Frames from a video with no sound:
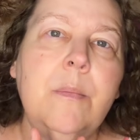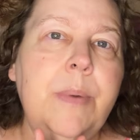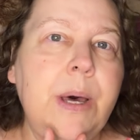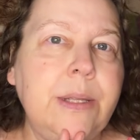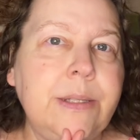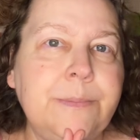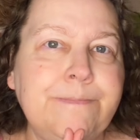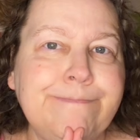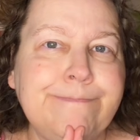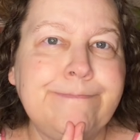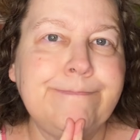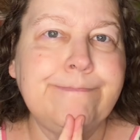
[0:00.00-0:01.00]
But
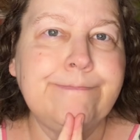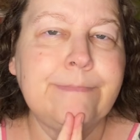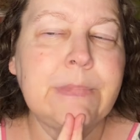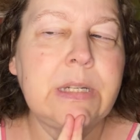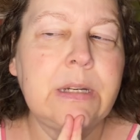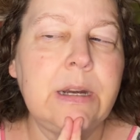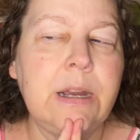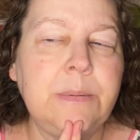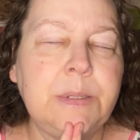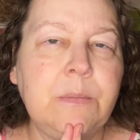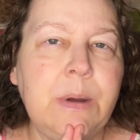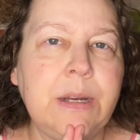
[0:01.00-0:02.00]
I have
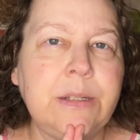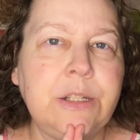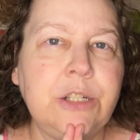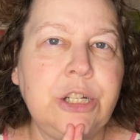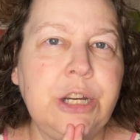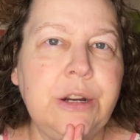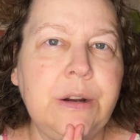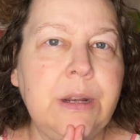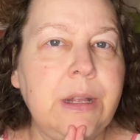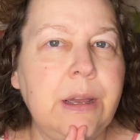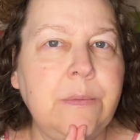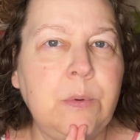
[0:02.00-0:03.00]
some wax to share
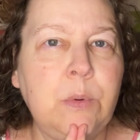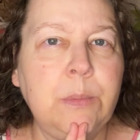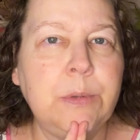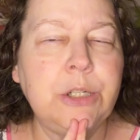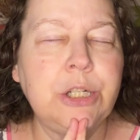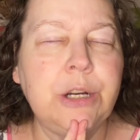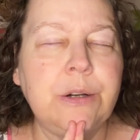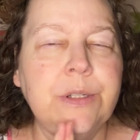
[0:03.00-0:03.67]
and I have the warm to share.